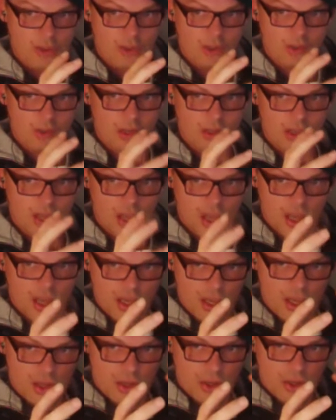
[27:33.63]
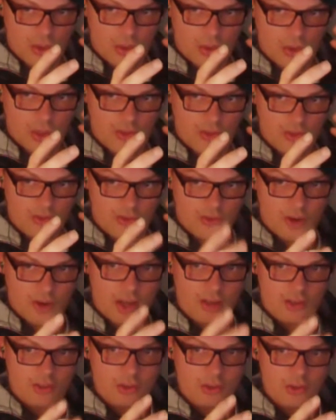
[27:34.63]
my thought here, that
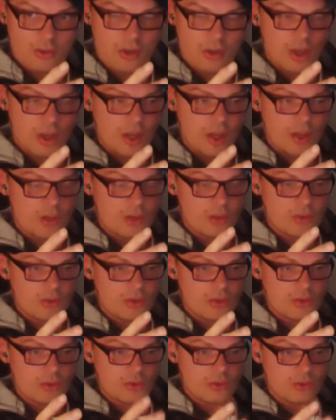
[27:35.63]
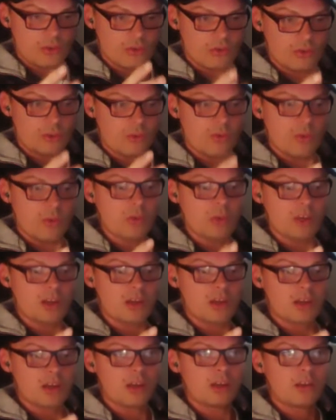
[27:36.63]
let's try to
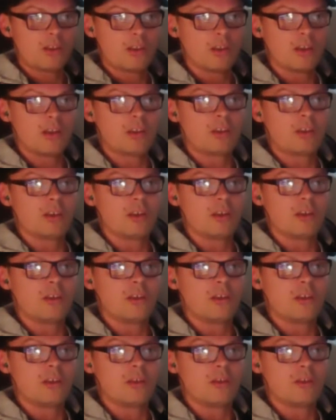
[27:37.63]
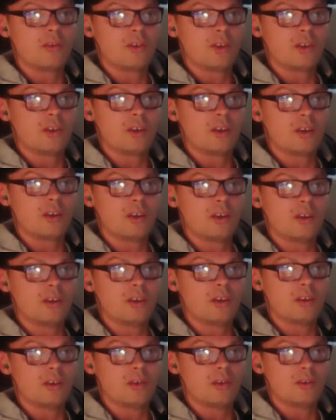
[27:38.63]
mimic the
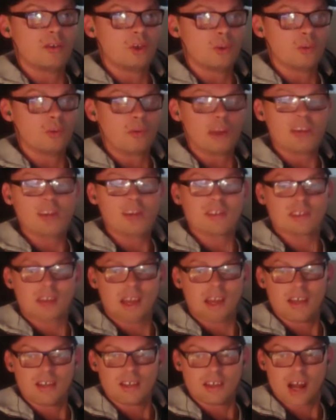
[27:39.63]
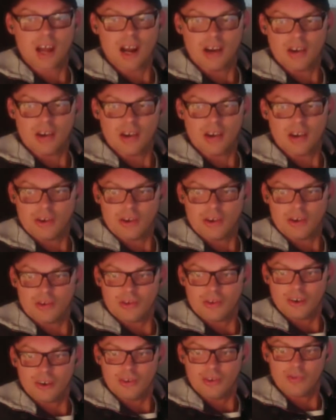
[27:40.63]
best case scenario
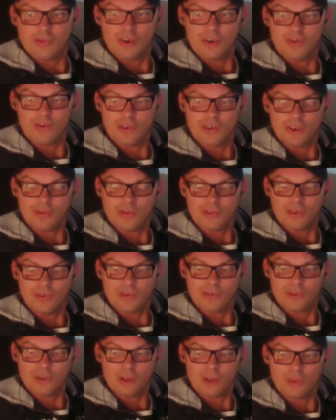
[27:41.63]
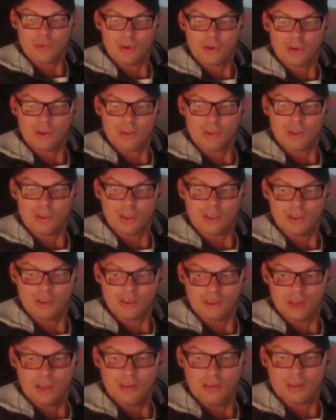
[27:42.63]
real world
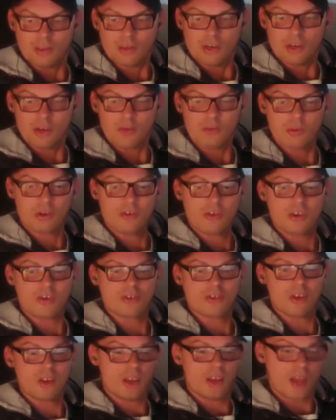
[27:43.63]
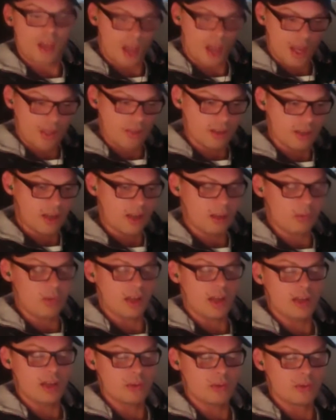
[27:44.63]
enterprise projects, and
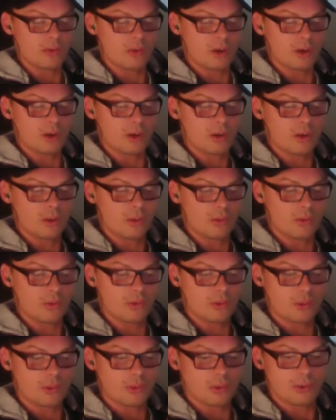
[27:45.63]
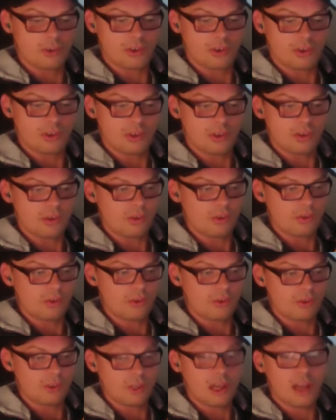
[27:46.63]
apply them to our open source project, and do
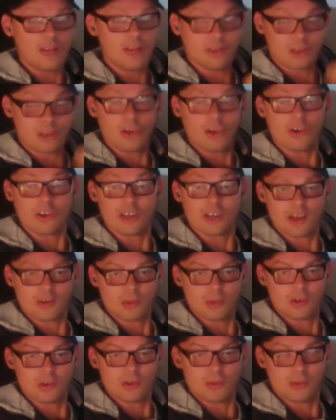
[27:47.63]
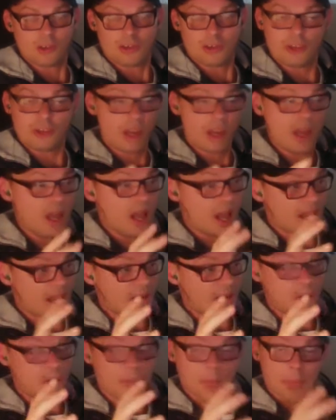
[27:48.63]
this as a learning experience. Because
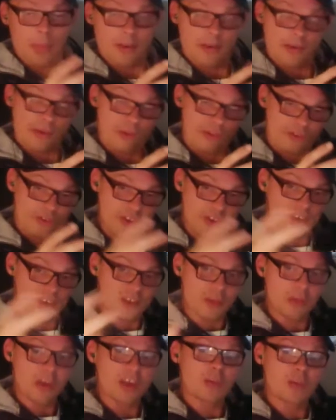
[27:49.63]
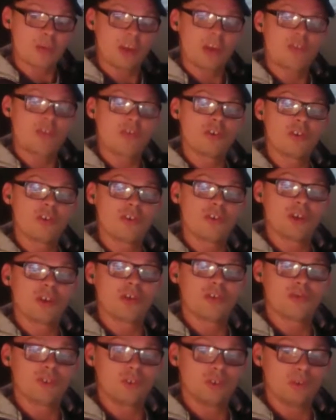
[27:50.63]
again, seeing the bigger picture is
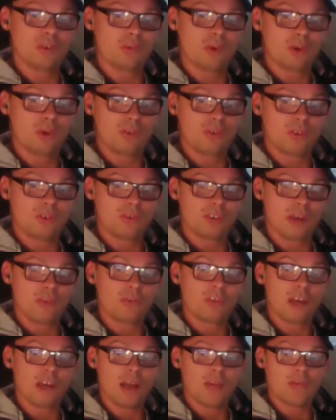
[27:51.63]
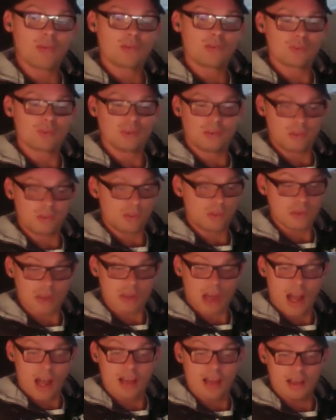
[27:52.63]
also very important. Sometimes even
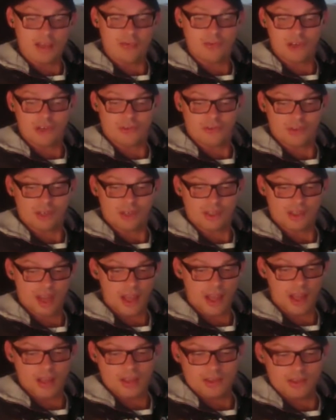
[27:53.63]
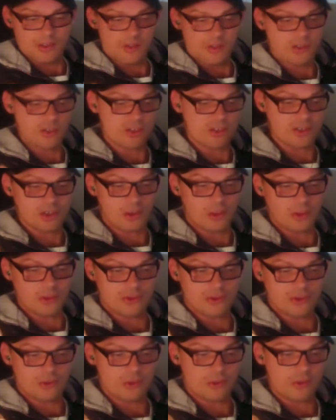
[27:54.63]
I get frustrated. Hey, this is just an open
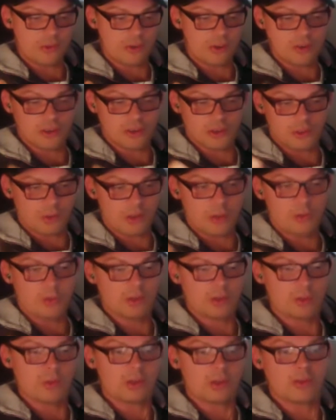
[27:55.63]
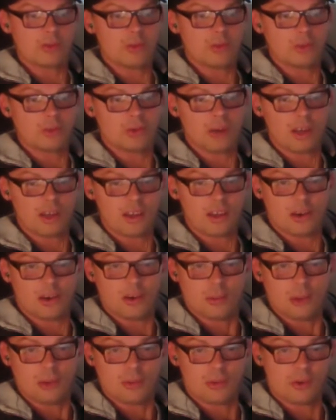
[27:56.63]
source project. What do I care
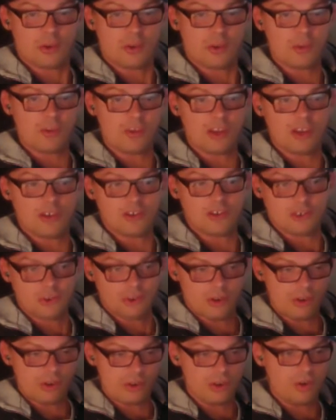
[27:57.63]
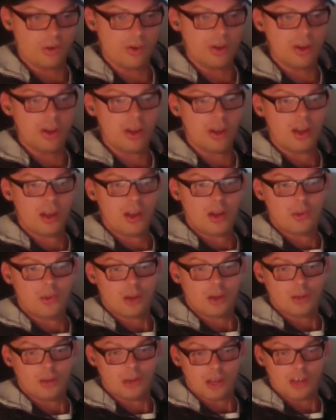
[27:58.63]
about documentation, or
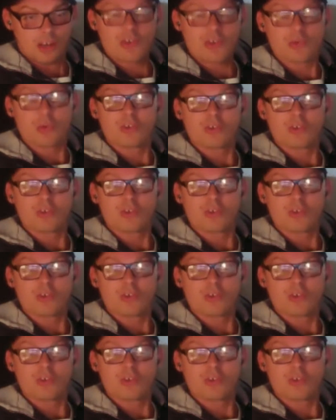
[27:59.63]
whatever? I just want